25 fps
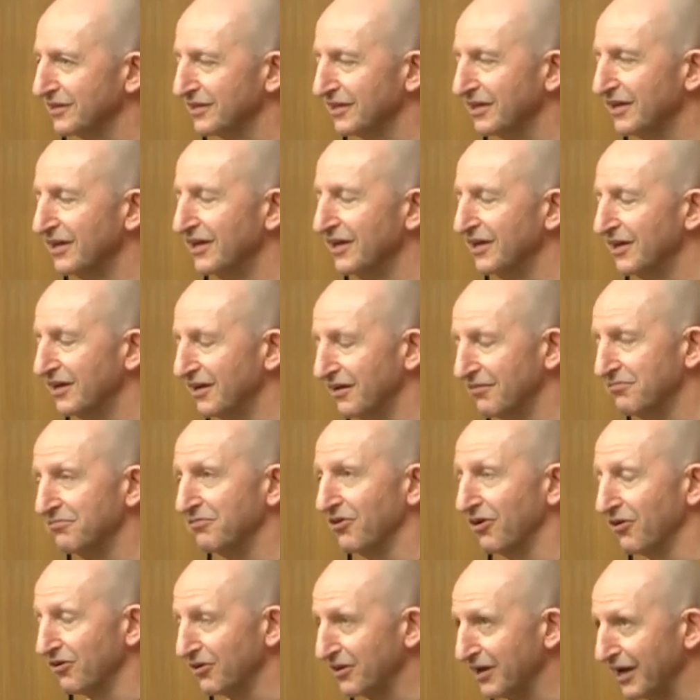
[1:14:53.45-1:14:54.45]
And,
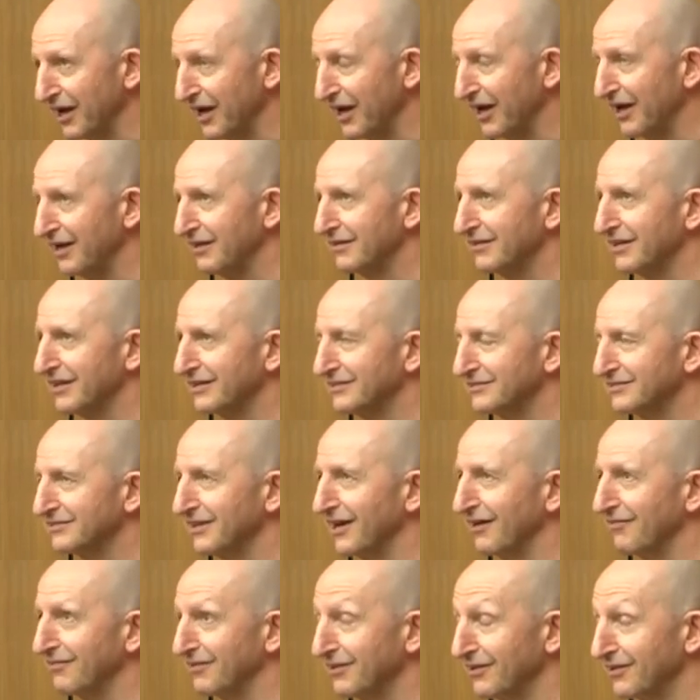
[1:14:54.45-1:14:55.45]
um, okay,
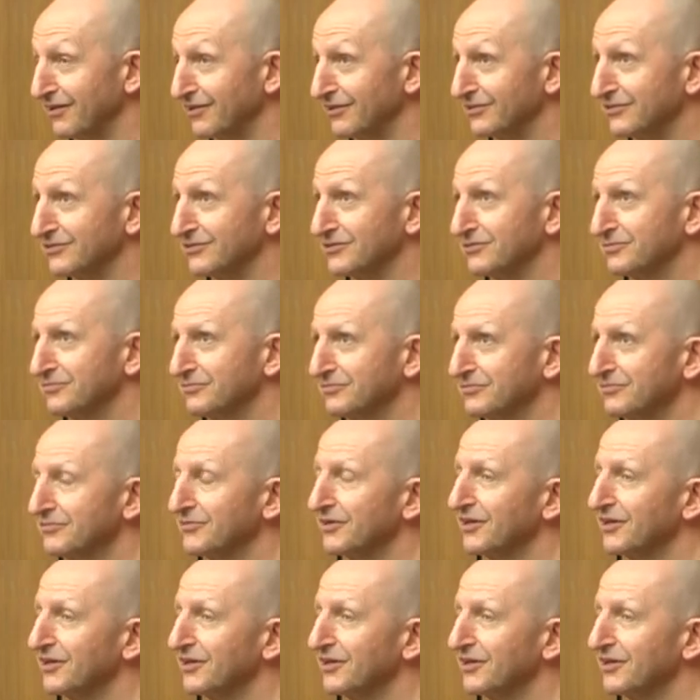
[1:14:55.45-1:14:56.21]
that's how it looks.